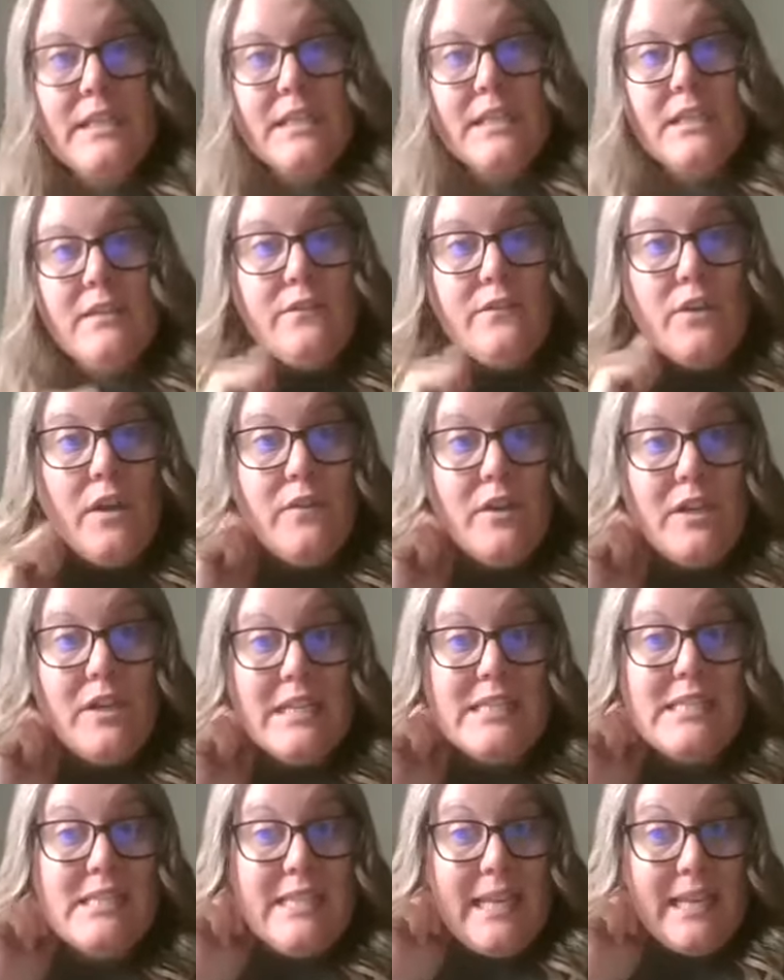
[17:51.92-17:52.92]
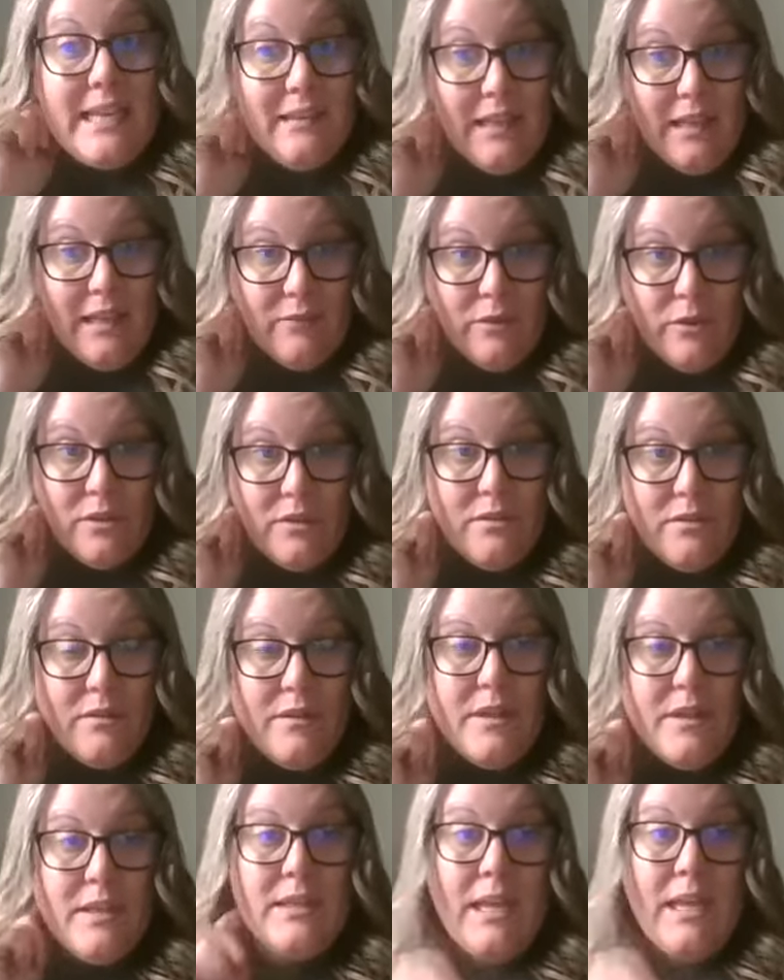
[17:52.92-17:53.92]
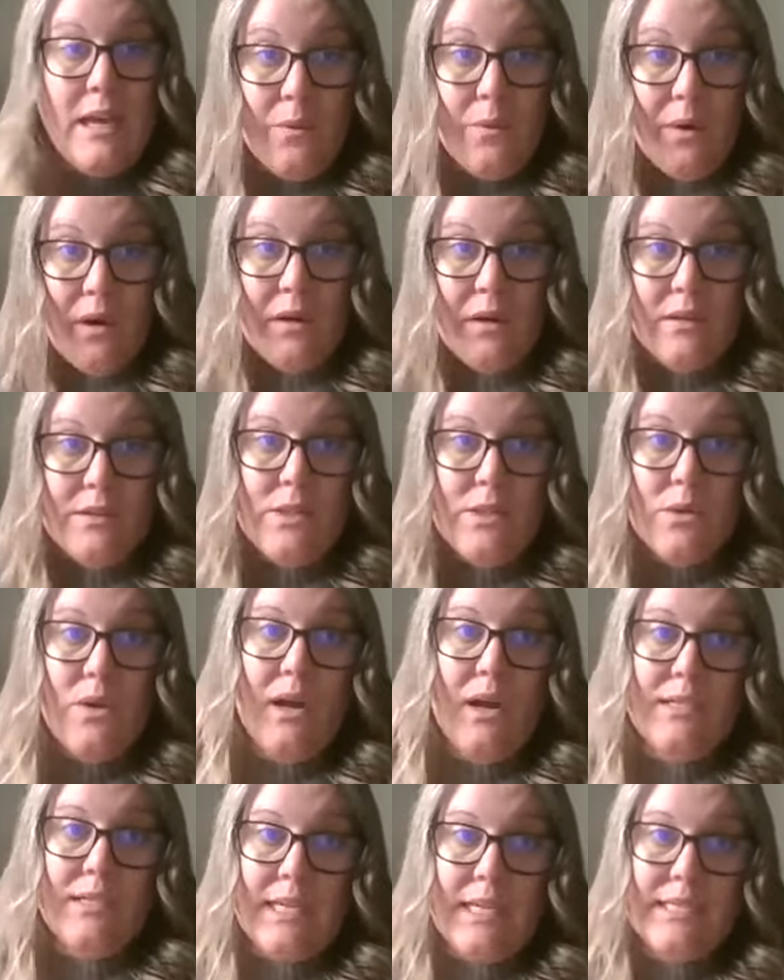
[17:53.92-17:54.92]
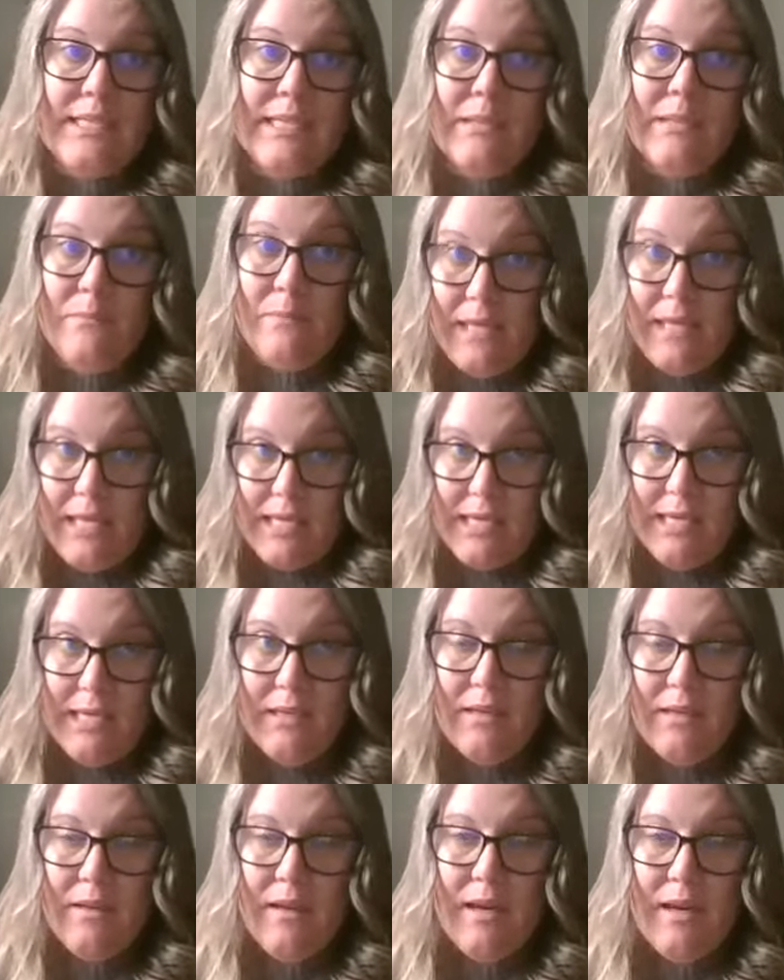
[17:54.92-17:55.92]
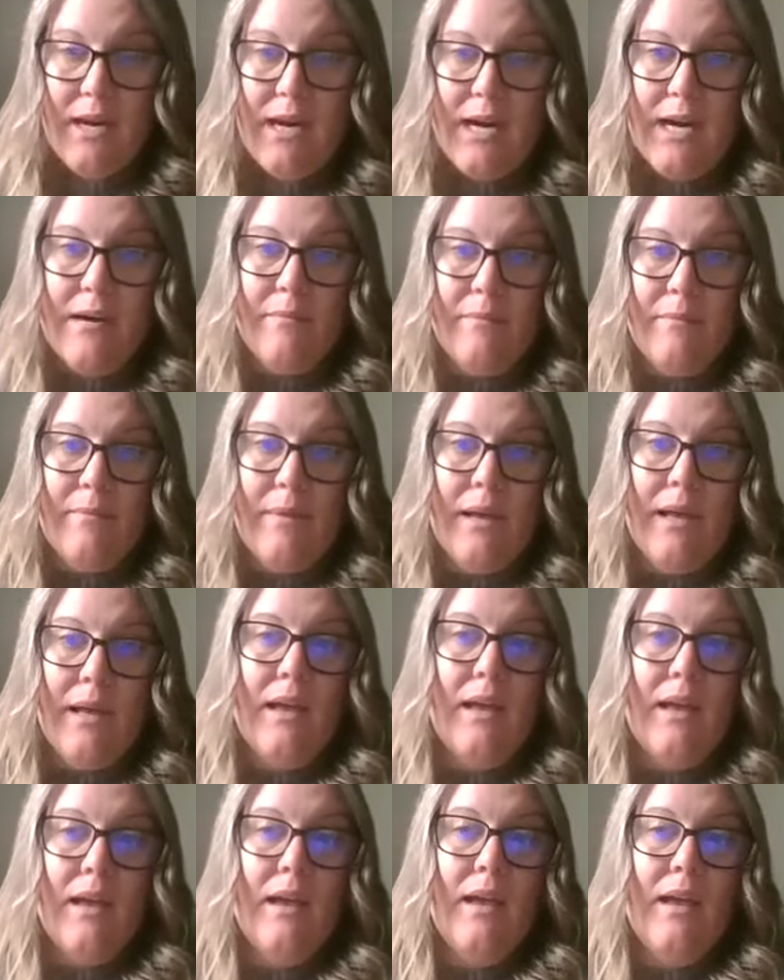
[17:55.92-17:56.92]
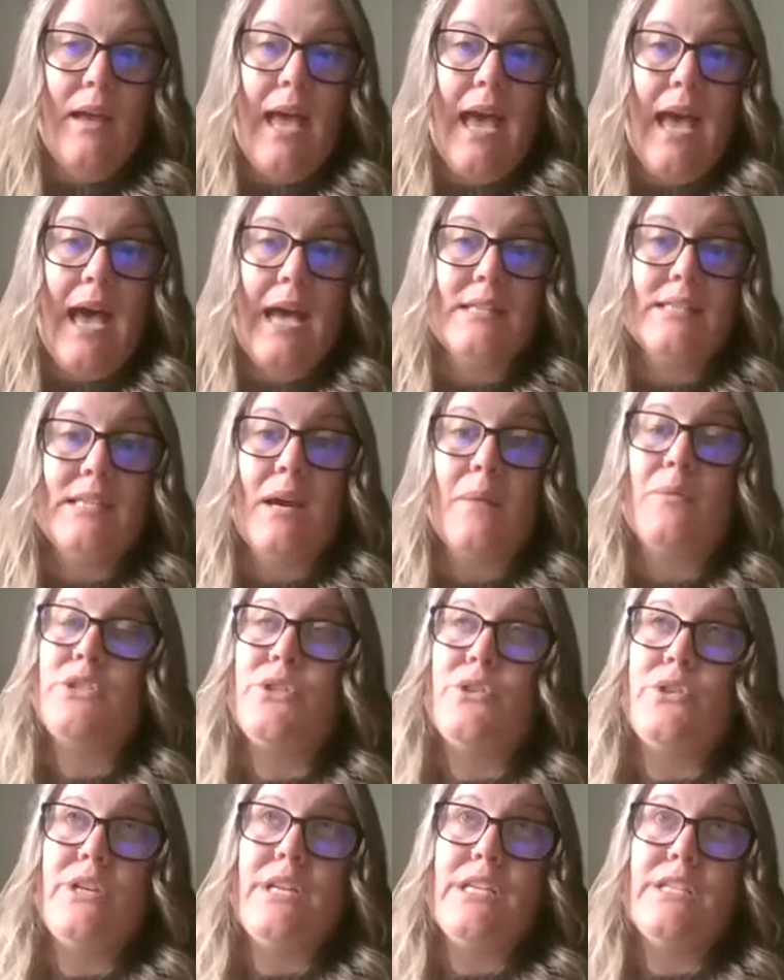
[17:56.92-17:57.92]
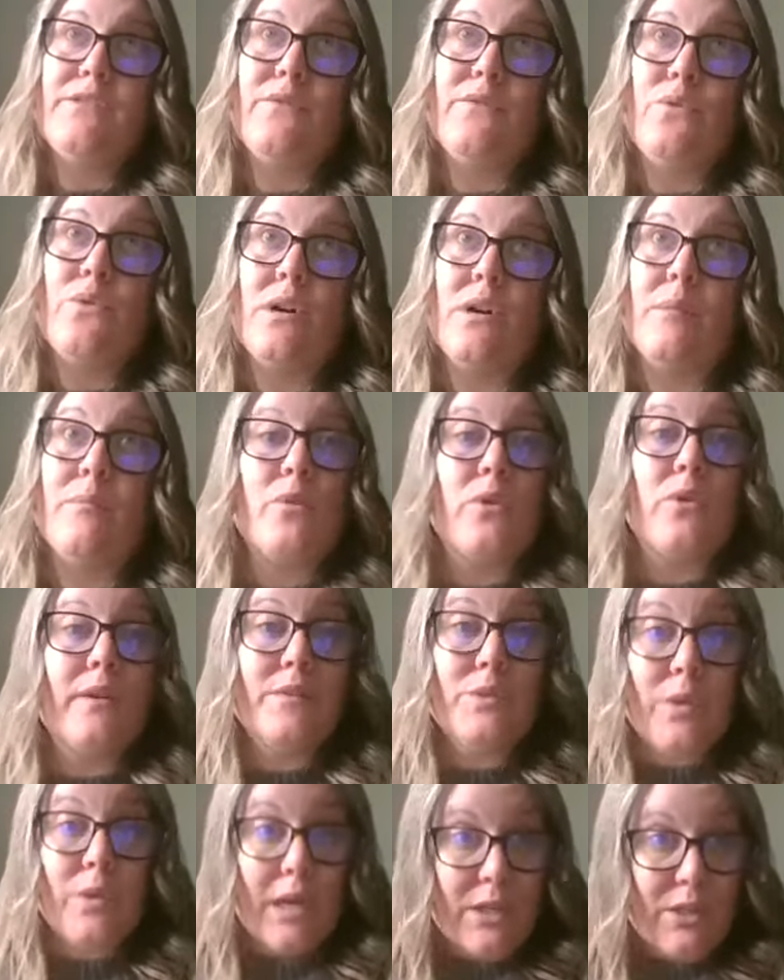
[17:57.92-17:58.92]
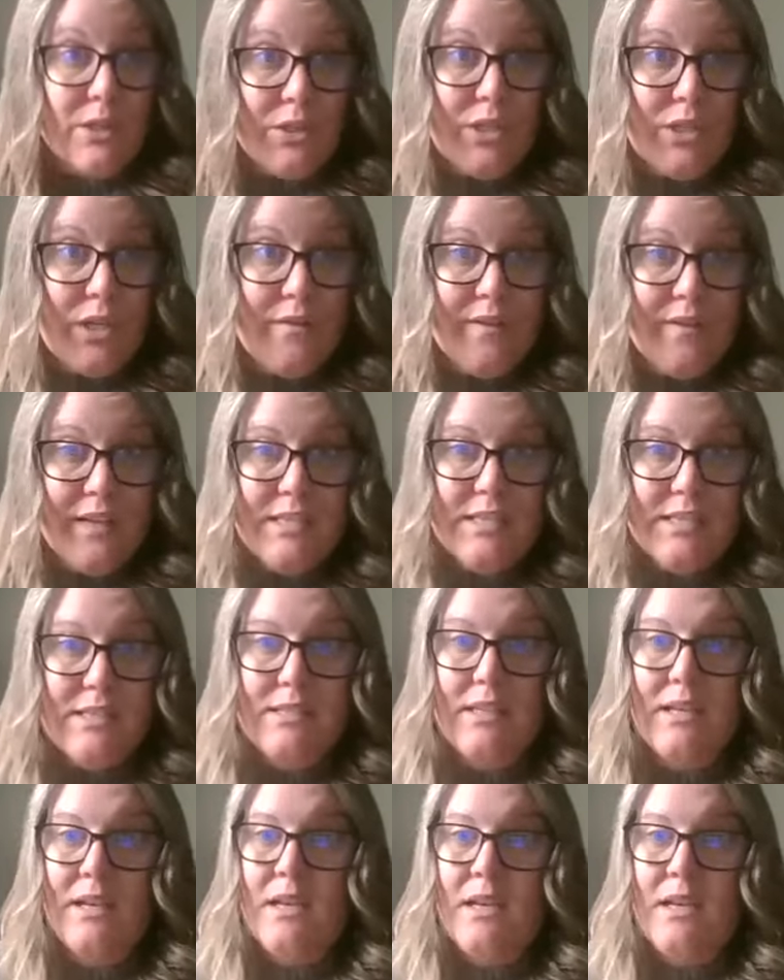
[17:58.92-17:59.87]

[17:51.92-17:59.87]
to get involved on a state level, the network, so contacting me, has opportunities for board of director service,